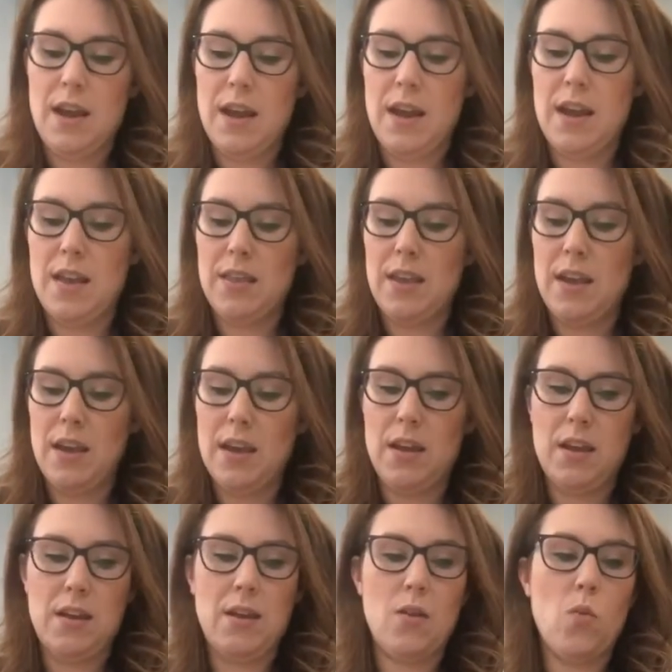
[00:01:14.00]
and
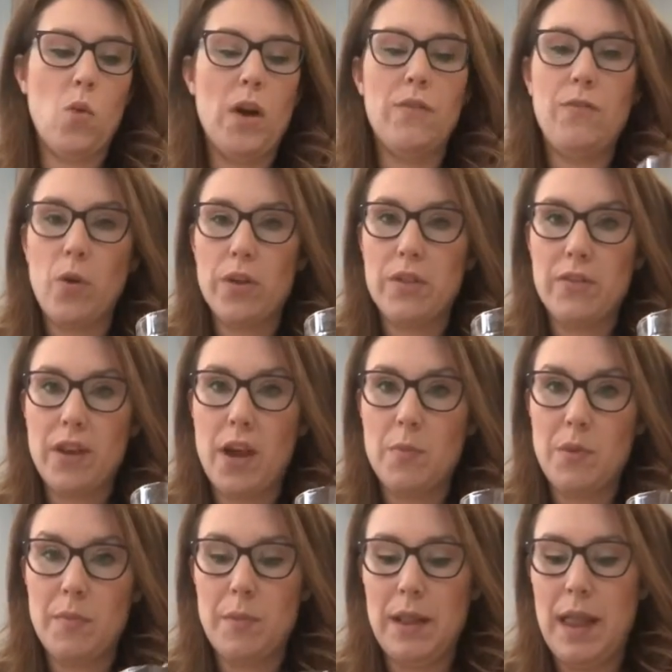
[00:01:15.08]
then 1/4 of a
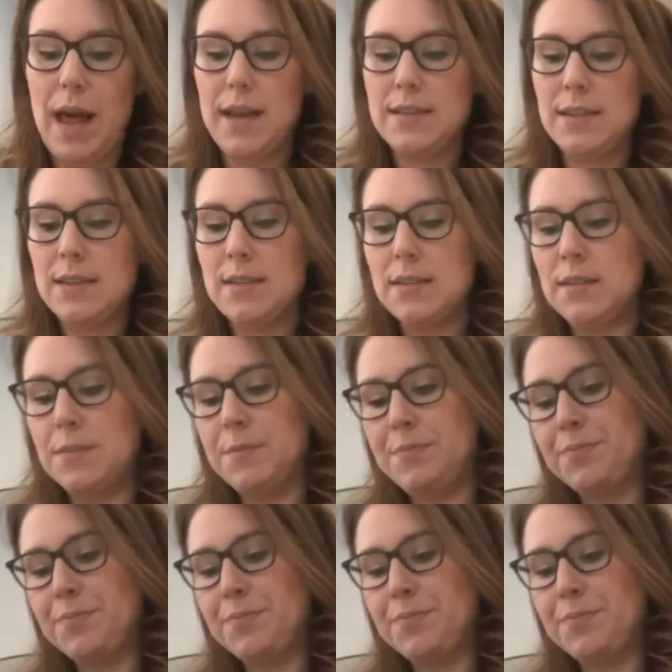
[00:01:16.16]
cup of molasses.